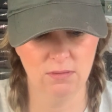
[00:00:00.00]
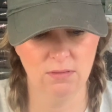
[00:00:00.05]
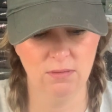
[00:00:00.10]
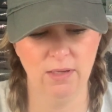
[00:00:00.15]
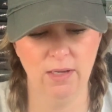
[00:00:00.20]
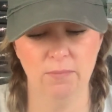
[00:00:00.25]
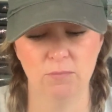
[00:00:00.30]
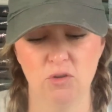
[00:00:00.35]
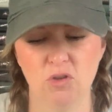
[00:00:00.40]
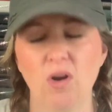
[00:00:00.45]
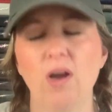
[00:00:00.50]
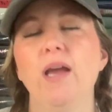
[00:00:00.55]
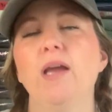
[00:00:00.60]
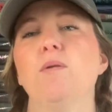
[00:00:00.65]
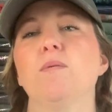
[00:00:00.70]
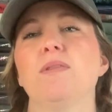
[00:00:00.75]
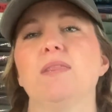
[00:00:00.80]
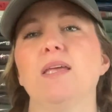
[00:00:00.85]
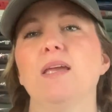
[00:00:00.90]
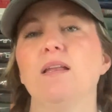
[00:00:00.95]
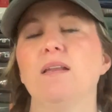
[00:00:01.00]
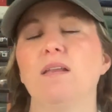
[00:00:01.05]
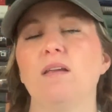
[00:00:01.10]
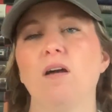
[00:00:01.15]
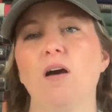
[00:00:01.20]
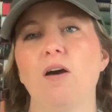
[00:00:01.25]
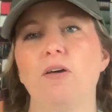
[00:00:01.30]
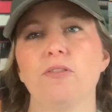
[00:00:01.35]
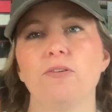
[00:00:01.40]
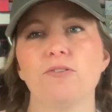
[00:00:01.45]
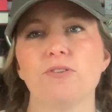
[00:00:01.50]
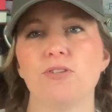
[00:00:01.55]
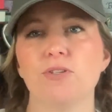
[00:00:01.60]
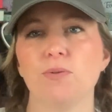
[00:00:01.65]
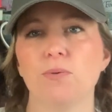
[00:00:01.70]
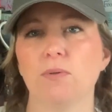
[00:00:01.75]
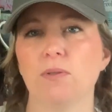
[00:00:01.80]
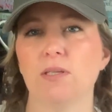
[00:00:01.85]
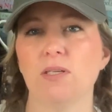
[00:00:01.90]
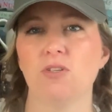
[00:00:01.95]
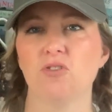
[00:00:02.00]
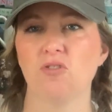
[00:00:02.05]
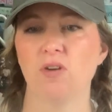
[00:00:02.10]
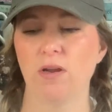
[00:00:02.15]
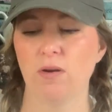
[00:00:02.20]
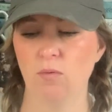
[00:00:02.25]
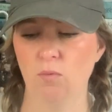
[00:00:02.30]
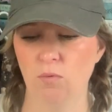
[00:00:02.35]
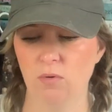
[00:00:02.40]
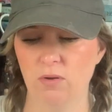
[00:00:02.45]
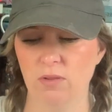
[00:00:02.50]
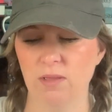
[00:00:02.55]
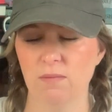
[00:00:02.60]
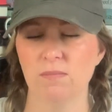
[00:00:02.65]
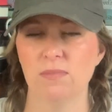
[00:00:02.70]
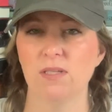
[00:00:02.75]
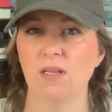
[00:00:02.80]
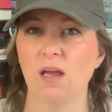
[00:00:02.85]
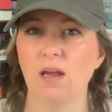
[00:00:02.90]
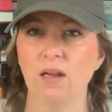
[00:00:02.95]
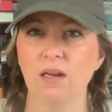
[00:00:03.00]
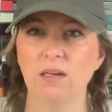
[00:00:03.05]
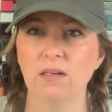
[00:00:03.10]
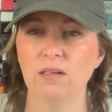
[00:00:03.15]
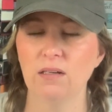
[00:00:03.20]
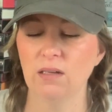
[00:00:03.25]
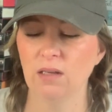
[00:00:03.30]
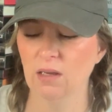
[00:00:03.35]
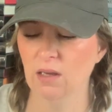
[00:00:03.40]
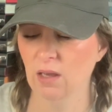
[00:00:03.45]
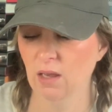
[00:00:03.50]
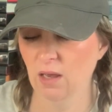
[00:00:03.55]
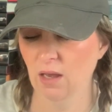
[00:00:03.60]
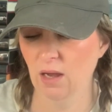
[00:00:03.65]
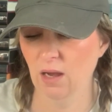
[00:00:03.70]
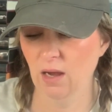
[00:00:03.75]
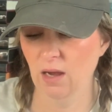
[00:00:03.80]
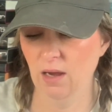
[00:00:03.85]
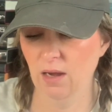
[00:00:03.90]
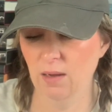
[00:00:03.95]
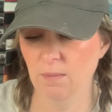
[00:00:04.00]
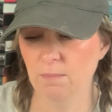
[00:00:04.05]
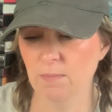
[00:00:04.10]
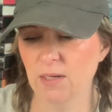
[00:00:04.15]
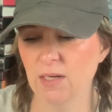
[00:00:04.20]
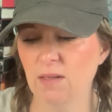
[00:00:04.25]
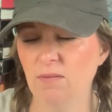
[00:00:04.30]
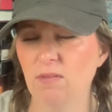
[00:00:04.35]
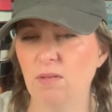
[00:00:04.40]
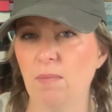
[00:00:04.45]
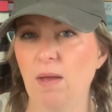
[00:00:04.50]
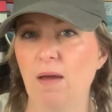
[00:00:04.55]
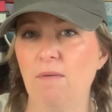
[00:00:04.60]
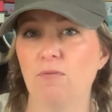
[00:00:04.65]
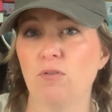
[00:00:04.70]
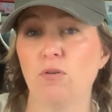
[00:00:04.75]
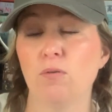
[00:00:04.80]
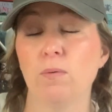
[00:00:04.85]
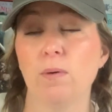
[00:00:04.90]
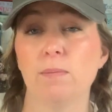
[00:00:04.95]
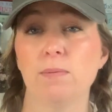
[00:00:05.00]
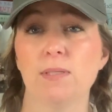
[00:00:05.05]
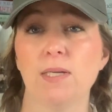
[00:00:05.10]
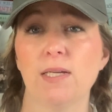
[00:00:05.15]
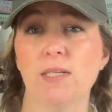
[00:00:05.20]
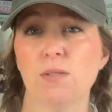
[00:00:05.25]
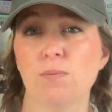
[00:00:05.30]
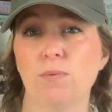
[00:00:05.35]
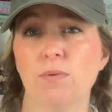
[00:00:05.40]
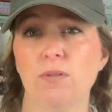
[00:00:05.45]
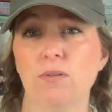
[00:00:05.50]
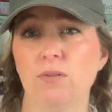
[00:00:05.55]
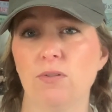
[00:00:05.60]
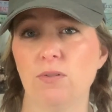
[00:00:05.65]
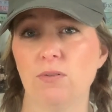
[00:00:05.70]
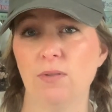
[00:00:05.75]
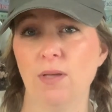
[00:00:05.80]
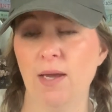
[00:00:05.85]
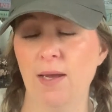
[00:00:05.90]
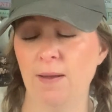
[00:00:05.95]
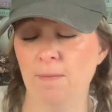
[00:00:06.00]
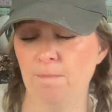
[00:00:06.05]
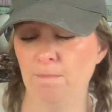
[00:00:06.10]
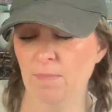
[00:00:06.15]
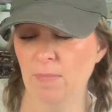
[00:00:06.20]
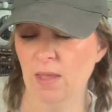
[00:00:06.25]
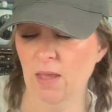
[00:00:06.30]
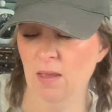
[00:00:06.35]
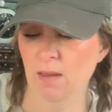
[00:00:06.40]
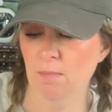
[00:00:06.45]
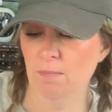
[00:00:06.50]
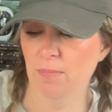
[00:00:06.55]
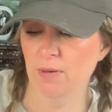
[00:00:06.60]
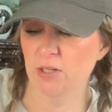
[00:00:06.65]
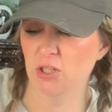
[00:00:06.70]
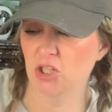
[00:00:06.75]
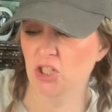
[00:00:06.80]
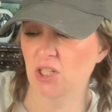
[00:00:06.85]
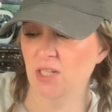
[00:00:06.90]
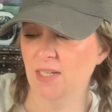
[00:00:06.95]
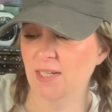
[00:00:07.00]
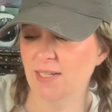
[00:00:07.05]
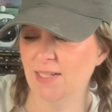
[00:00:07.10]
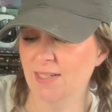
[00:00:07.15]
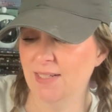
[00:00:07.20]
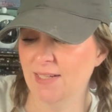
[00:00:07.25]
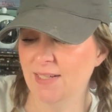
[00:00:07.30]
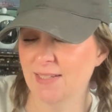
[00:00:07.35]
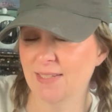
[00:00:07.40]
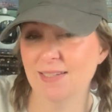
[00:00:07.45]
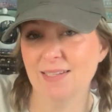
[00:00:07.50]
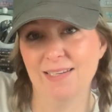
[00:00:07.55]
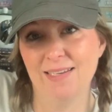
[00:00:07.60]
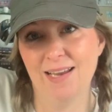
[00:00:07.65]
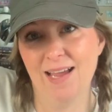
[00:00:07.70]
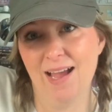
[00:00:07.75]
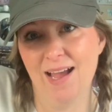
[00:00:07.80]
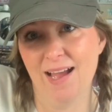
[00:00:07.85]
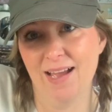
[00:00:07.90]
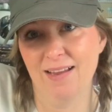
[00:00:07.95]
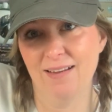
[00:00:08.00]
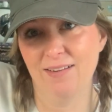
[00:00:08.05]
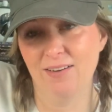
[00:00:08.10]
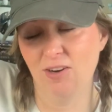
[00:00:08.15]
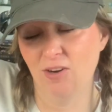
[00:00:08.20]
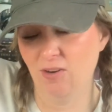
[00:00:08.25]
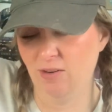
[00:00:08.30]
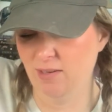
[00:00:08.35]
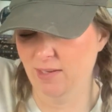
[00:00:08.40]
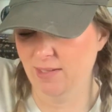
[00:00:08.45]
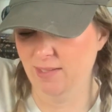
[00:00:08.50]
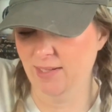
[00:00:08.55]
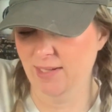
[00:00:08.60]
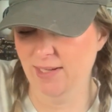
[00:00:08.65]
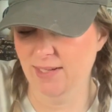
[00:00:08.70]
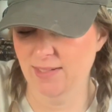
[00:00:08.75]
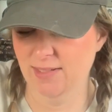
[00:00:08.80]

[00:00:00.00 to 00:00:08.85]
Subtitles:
I'm trying with the indie authors to at least try and order them signed. Many of them have their own websites, well, they'll do that, but she does not currently.